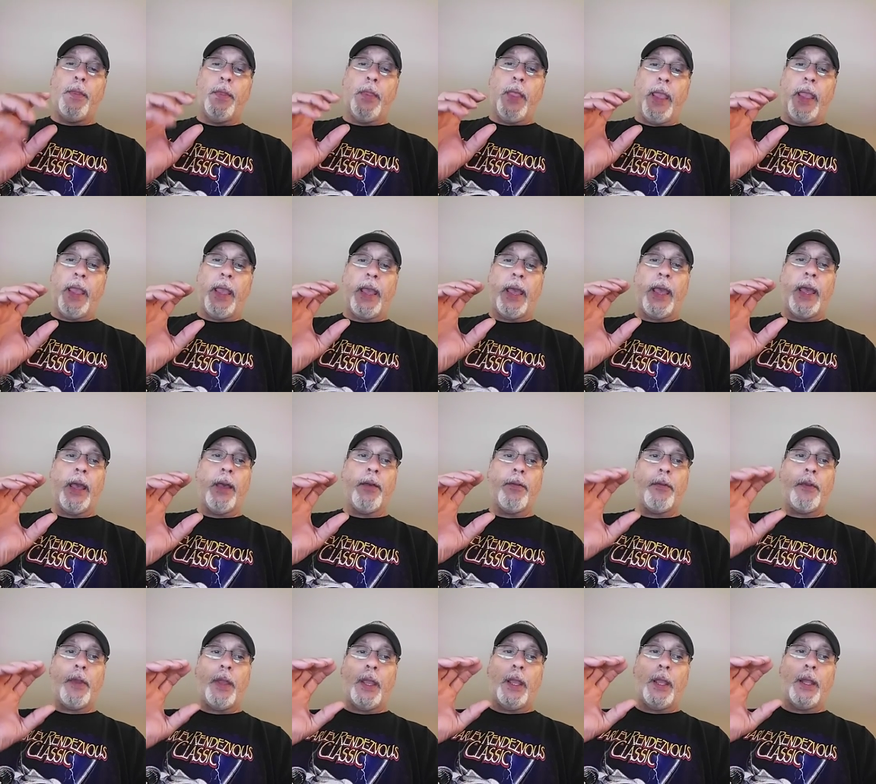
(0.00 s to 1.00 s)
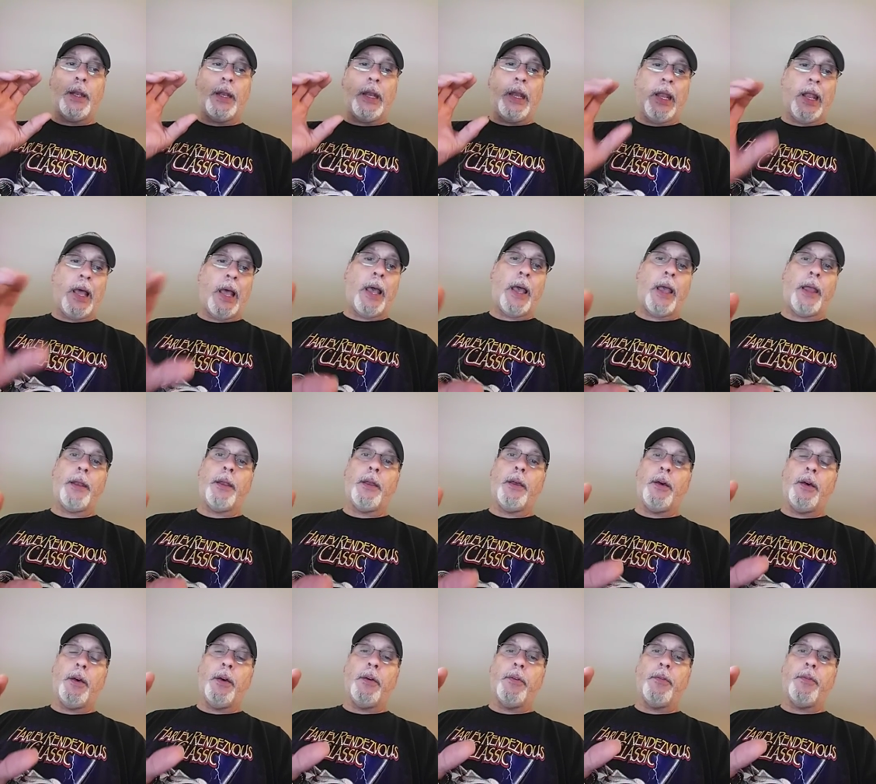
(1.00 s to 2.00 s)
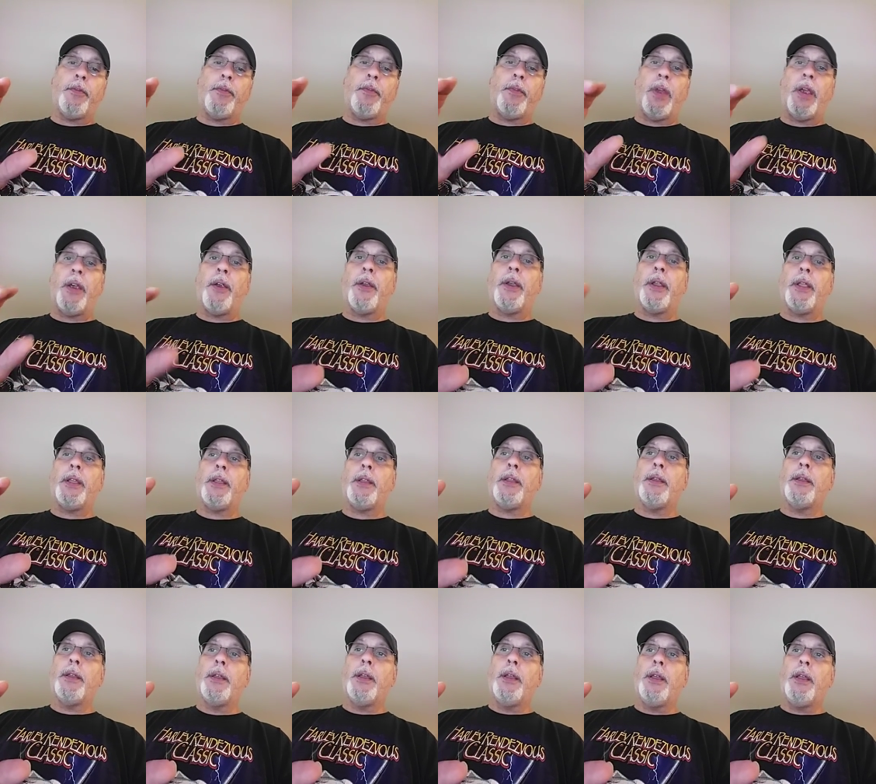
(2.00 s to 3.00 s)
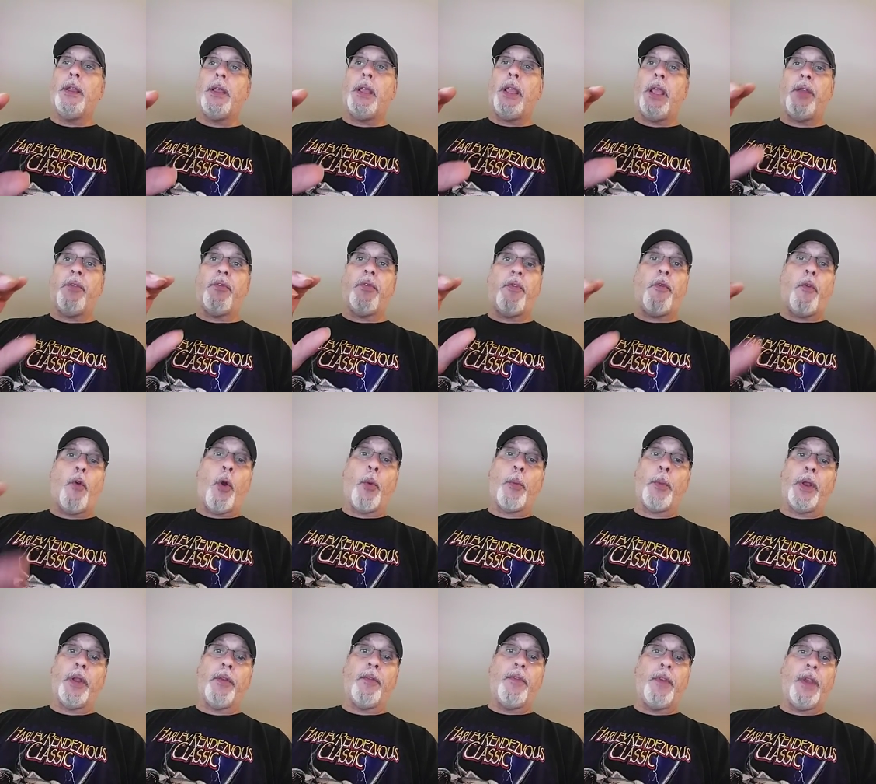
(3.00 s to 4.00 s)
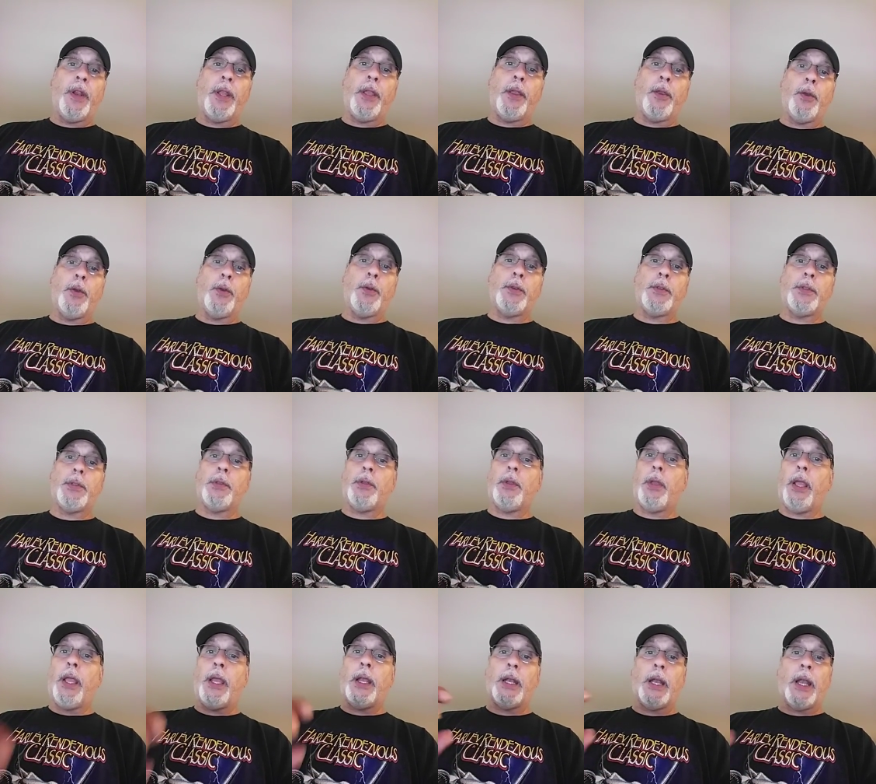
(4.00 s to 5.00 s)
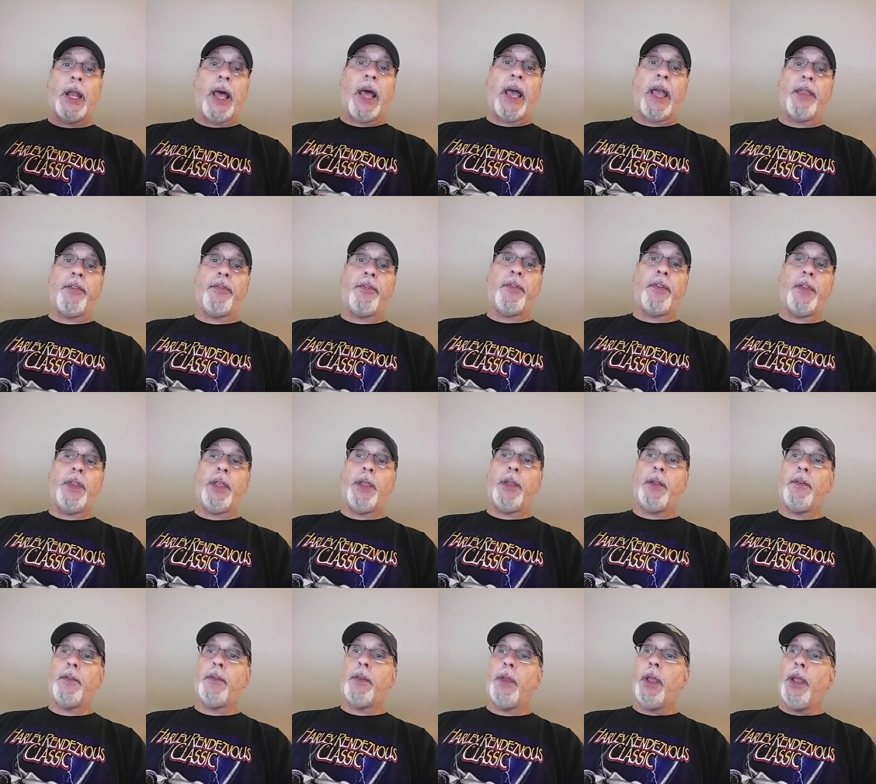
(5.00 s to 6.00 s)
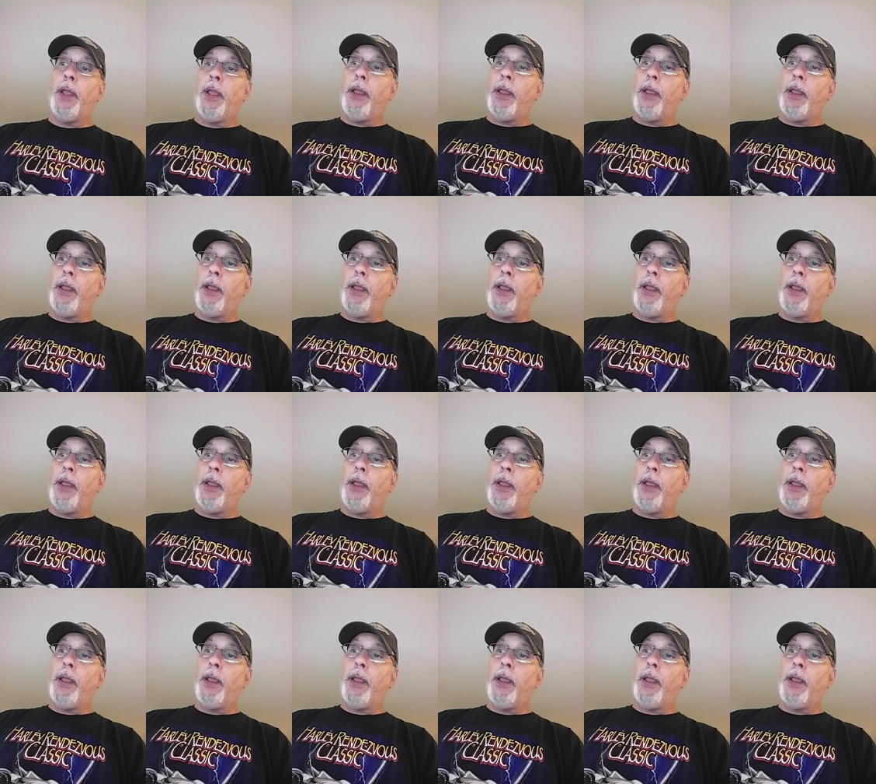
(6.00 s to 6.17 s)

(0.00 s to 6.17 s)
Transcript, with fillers: They have a lot of very informative videos and live feeds,